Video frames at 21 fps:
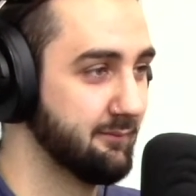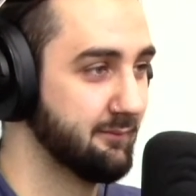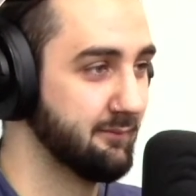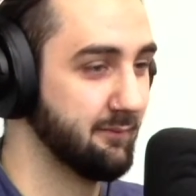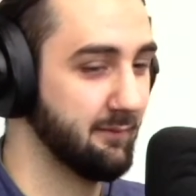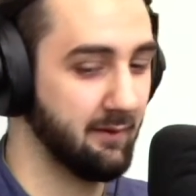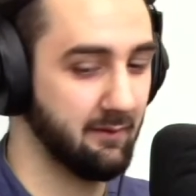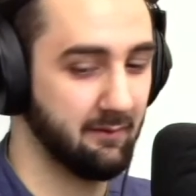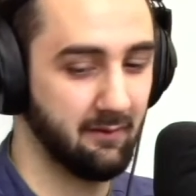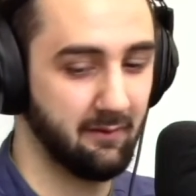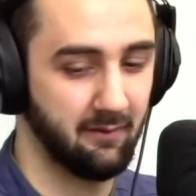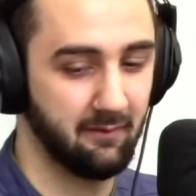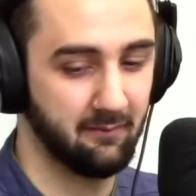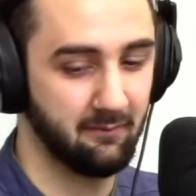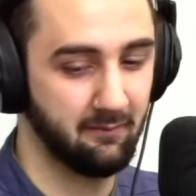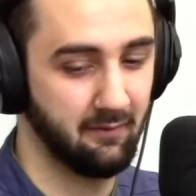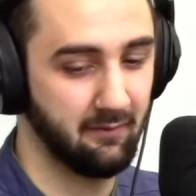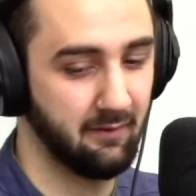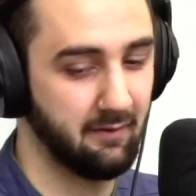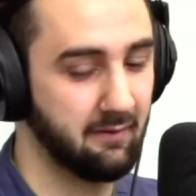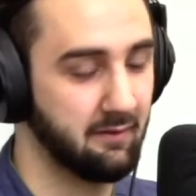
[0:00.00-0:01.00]
Like
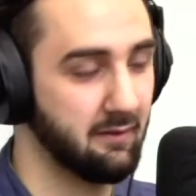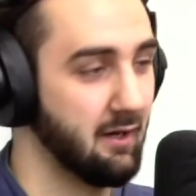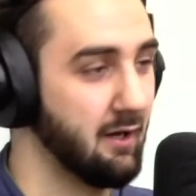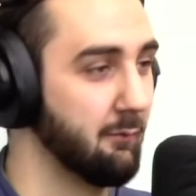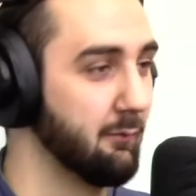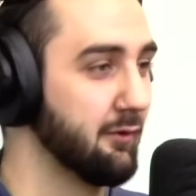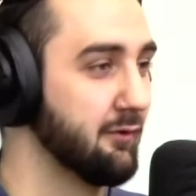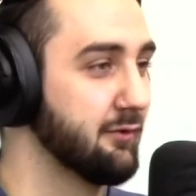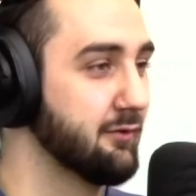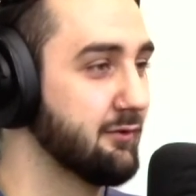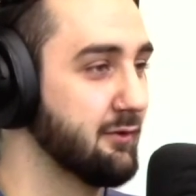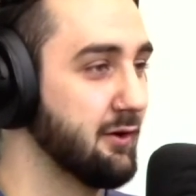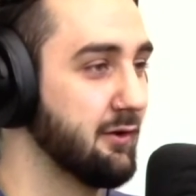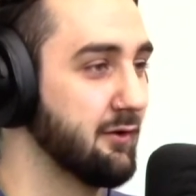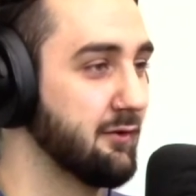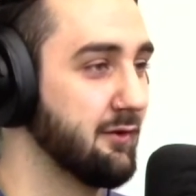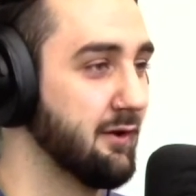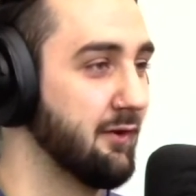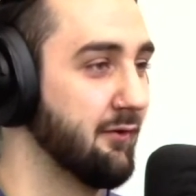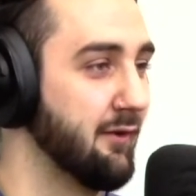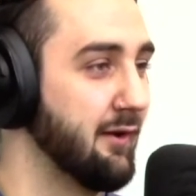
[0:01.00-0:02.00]
e-commerce starts
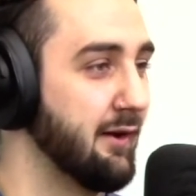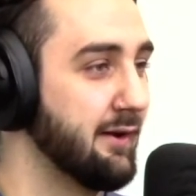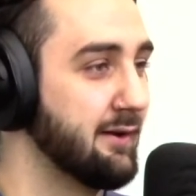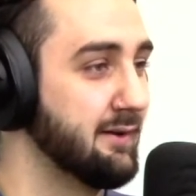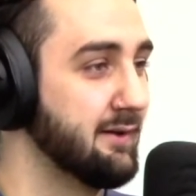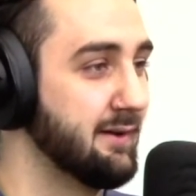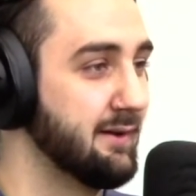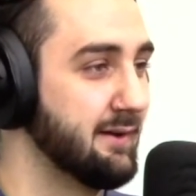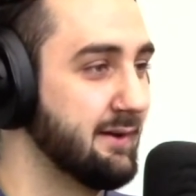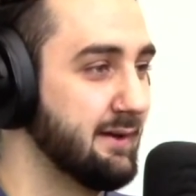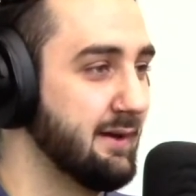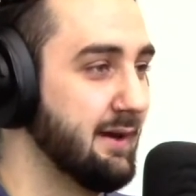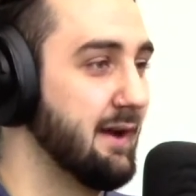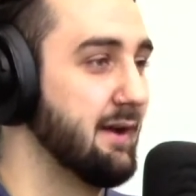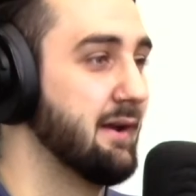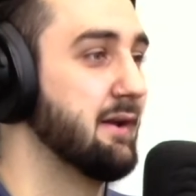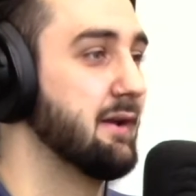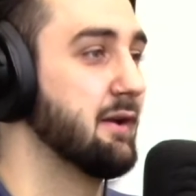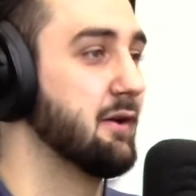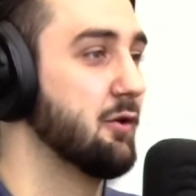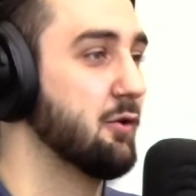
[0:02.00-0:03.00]
online, and then
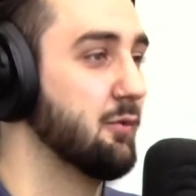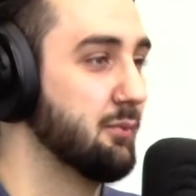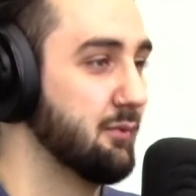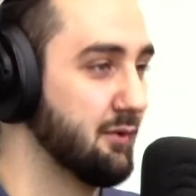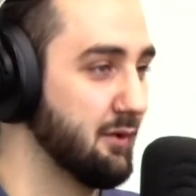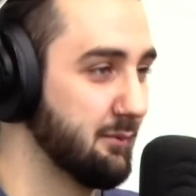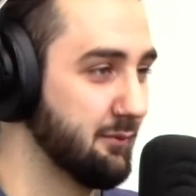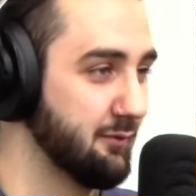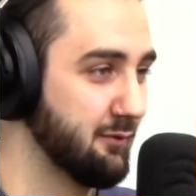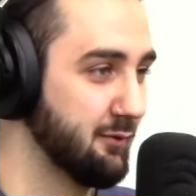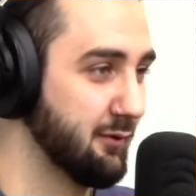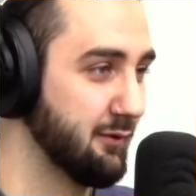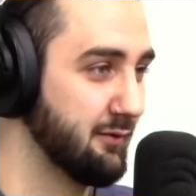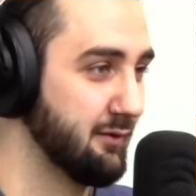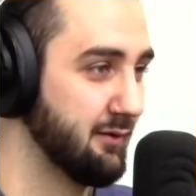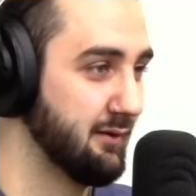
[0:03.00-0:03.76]
they open up stores.